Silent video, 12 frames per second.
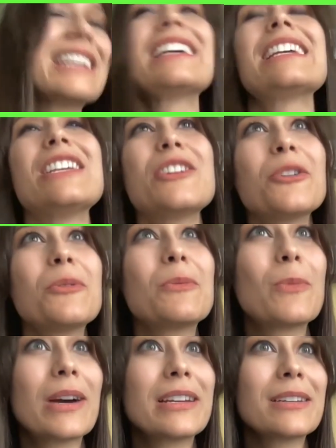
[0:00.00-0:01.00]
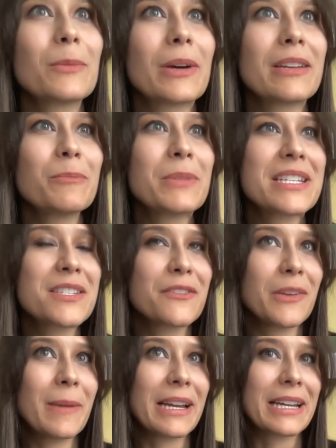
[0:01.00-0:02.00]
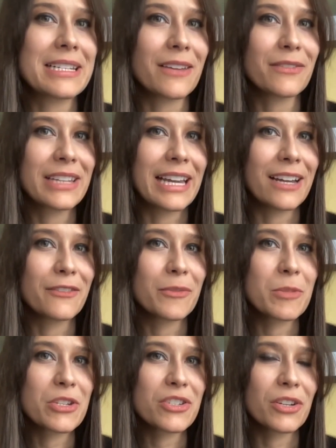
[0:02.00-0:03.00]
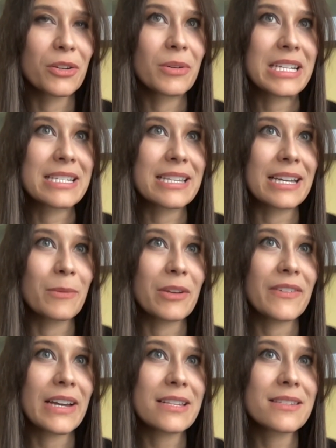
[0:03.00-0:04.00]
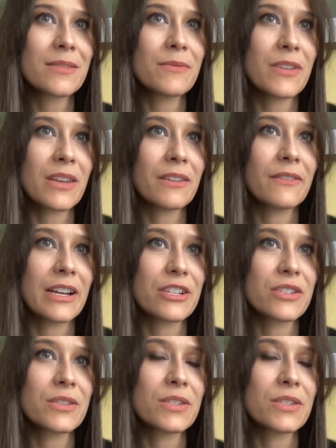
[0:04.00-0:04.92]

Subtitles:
One piece of feedback I definitely had from the show is that we've had some vegan fashion